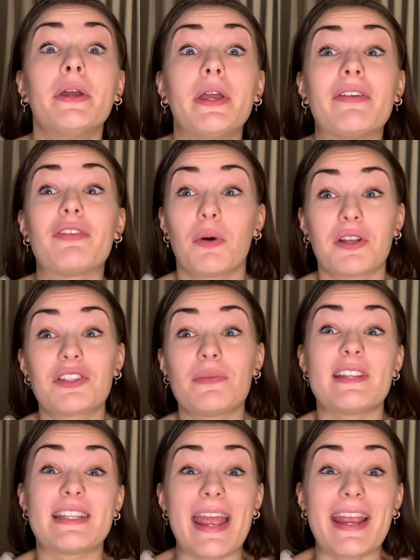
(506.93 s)
if he wants to be
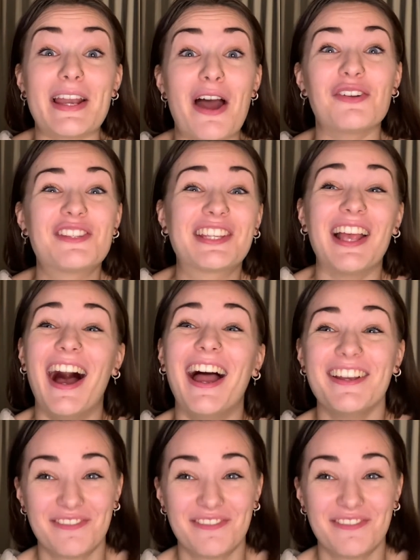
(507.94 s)
taken outside,